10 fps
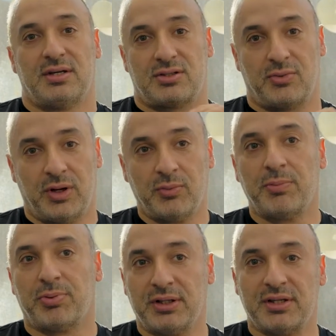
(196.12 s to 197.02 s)
So when we
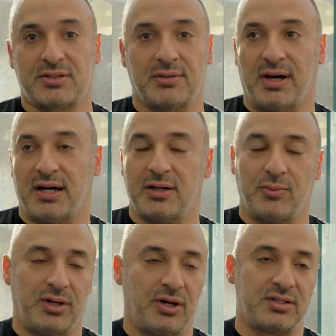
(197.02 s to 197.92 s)
bring this to market,
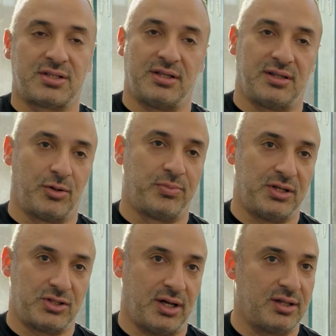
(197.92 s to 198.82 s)
we don't see that there'll be a
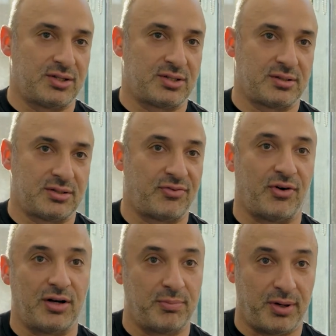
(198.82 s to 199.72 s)
challenge to
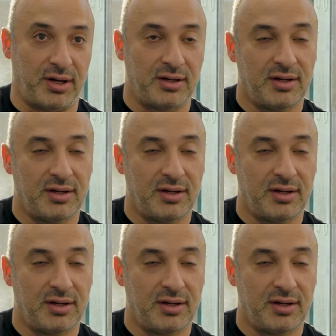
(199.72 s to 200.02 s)
find a buyer.